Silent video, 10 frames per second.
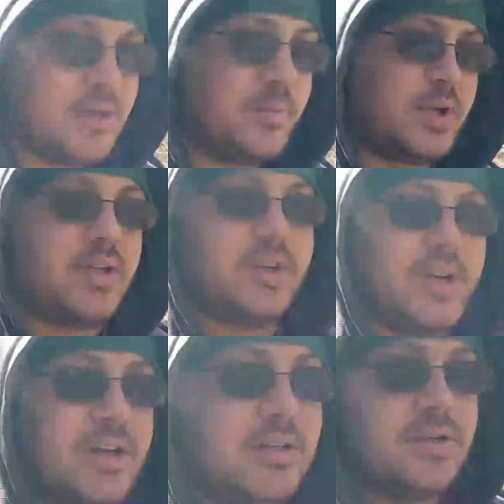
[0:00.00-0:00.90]
But
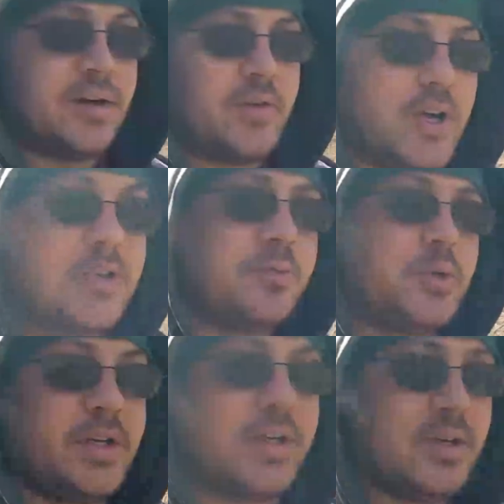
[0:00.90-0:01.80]
yeah, I forgot to
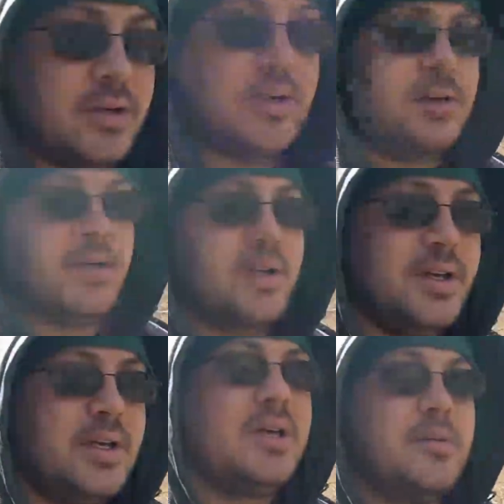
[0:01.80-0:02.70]
bring
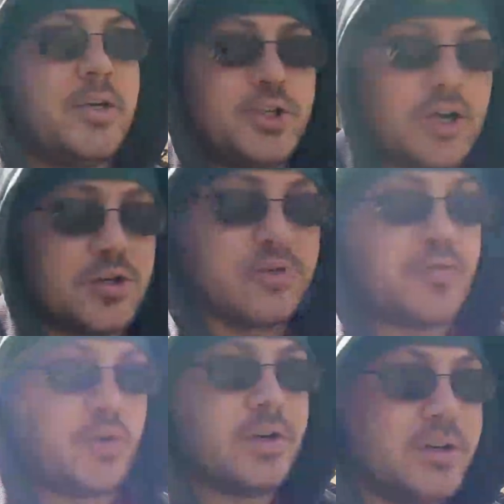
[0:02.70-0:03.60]
my charger
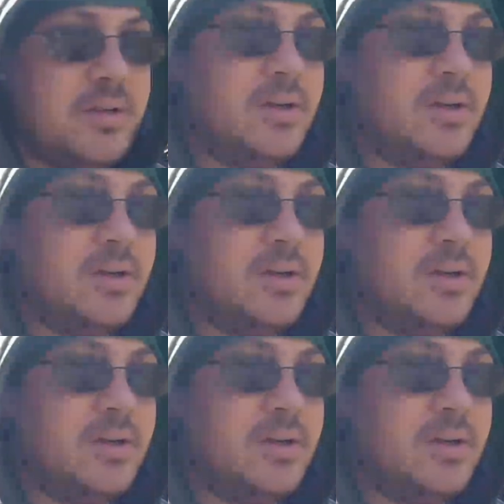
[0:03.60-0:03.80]
for it.